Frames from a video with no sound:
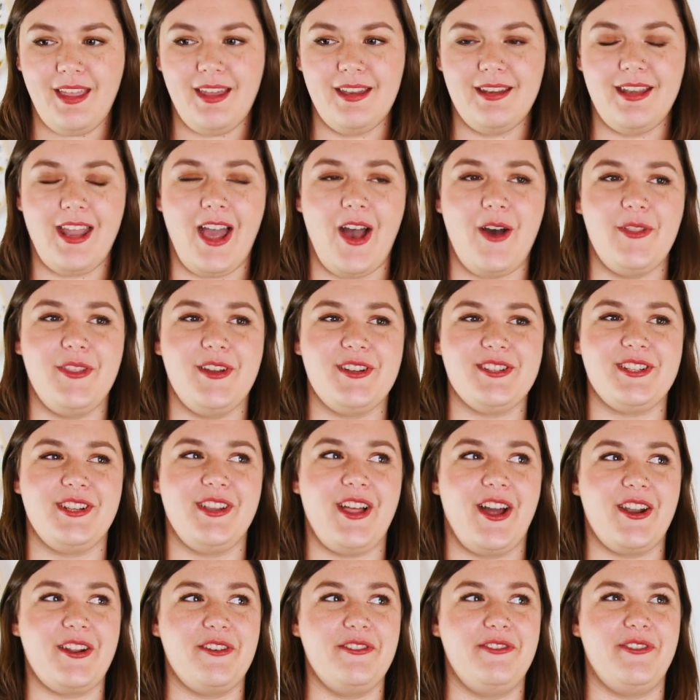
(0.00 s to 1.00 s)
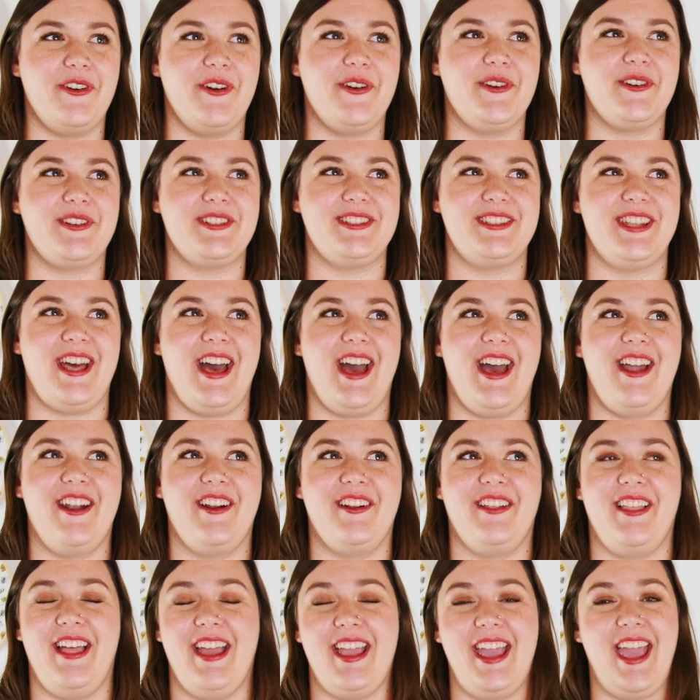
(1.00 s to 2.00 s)
Now there's a lot of folks that
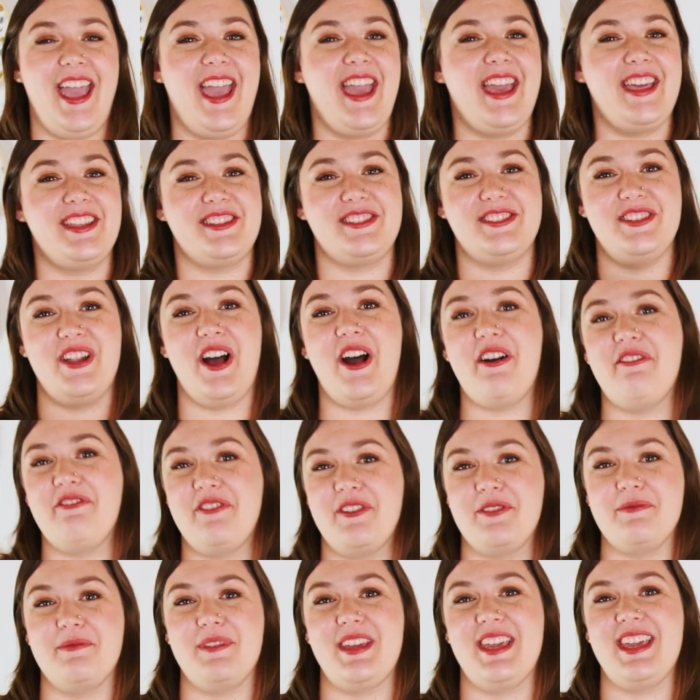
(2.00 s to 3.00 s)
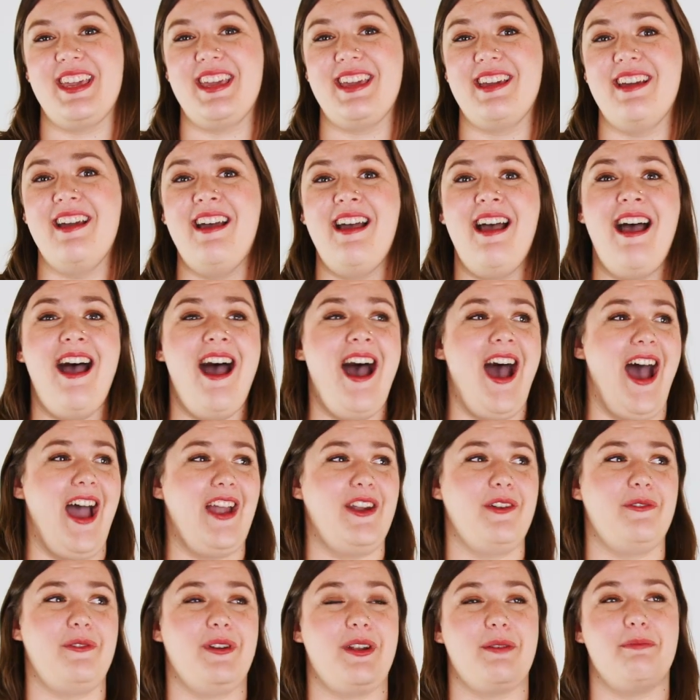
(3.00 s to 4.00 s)
are like, hey, it's not for me. I
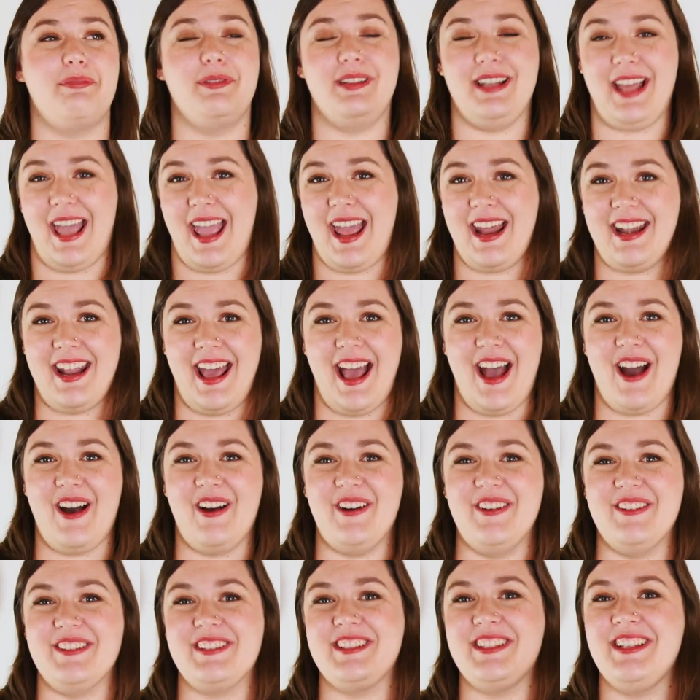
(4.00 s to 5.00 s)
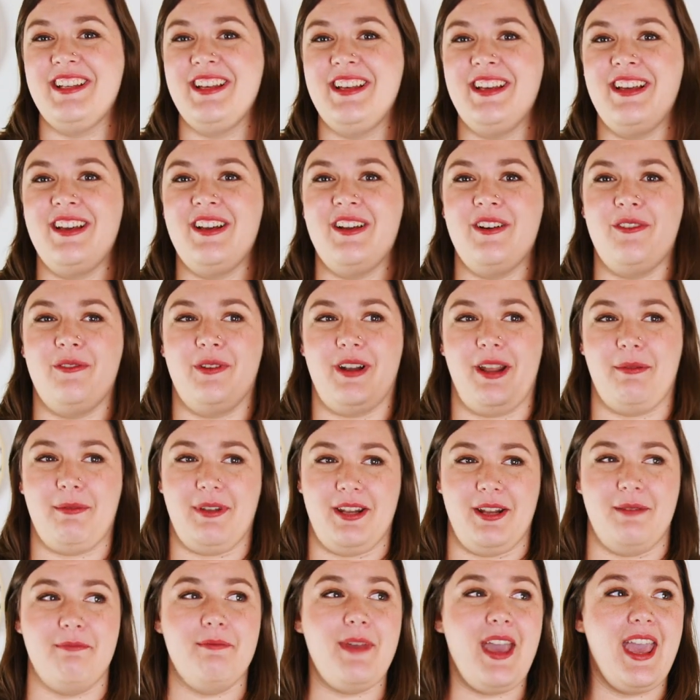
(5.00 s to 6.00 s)
don't want to plan out what I'm
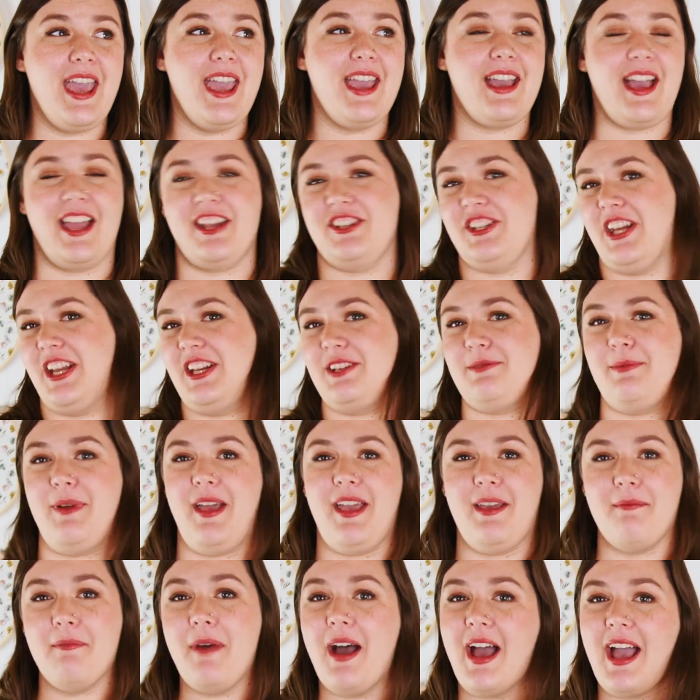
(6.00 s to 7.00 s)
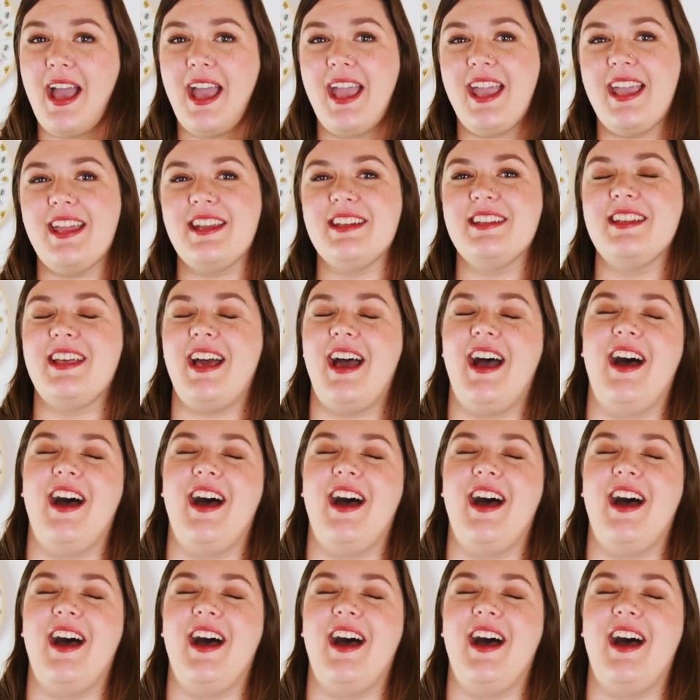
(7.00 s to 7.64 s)
going to make. I change my mind.